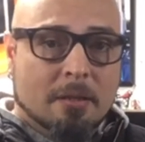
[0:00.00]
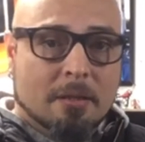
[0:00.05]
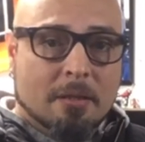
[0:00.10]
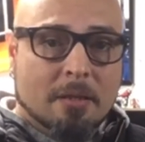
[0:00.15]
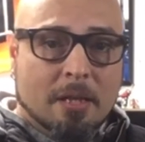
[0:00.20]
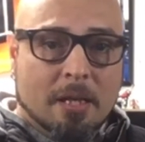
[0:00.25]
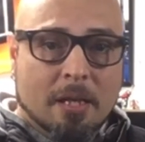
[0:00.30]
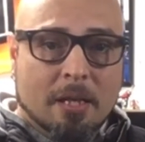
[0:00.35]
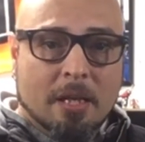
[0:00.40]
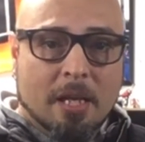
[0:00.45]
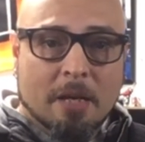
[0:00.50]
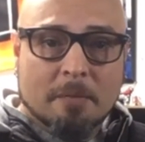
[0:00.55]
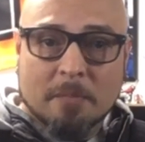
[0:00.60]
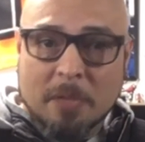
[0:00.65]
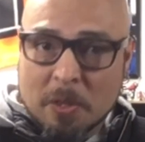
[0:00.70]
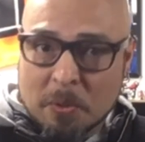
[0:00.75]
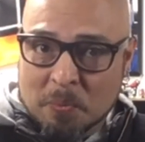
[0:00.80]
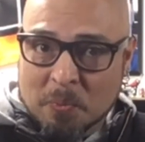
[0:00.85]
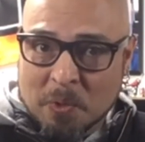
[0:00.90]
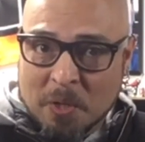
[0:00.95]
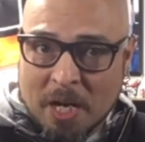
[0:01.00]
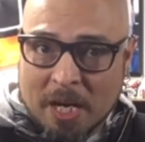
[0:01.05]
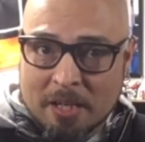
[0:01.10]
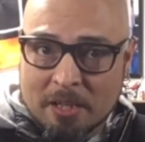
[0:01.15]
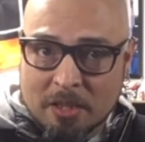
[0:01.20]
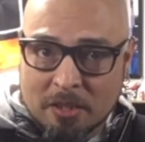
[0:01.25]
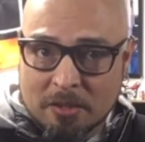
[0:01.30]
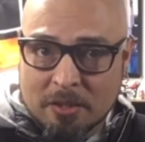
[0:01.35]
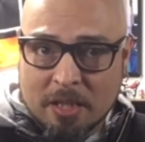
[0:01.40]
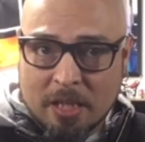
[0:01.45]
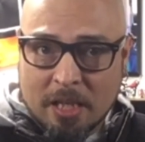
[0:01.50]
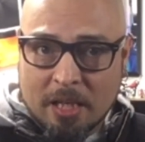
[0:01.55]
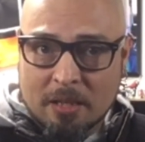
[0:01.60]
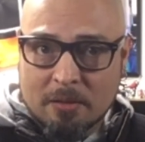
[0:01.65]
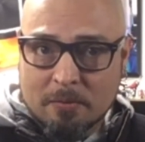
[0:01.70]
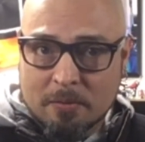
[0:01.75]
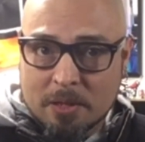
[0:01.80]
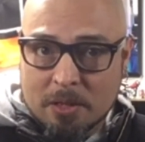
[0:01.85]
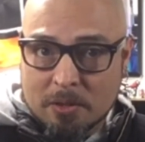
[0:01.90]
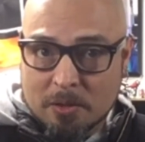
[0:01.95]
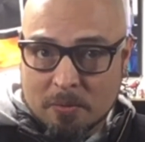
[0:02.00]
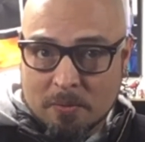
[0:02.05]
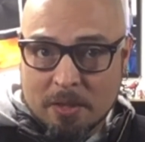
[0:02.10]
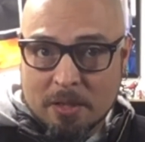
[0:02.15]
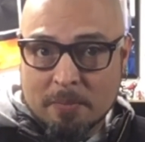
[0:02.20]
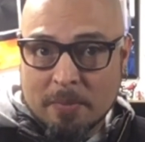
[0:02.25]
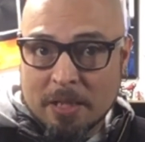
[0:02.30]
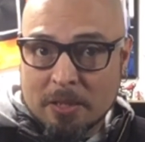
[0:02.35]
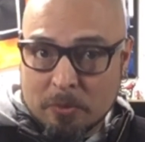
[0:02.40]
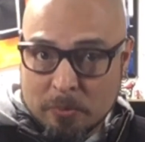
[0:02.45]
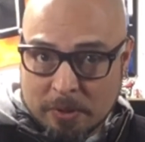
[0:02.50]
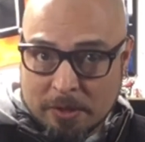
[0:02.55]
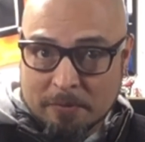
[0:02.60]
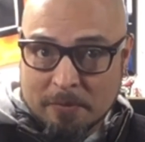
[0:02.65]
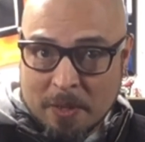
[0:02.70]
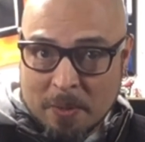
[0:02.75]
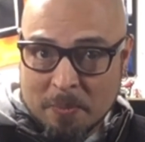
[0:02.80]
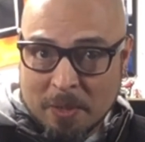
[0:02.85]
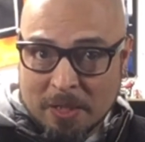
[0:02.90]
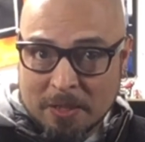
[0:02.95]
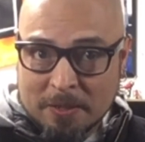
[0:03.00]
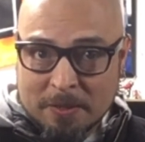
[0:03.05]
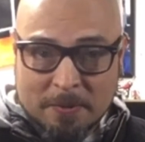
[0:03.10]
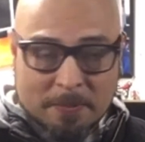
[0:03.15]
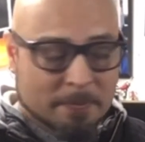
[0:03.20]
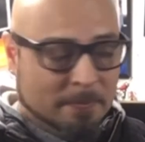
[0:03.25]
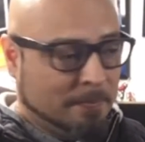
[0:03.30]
They gave me a brand new kit, which is worth about $25.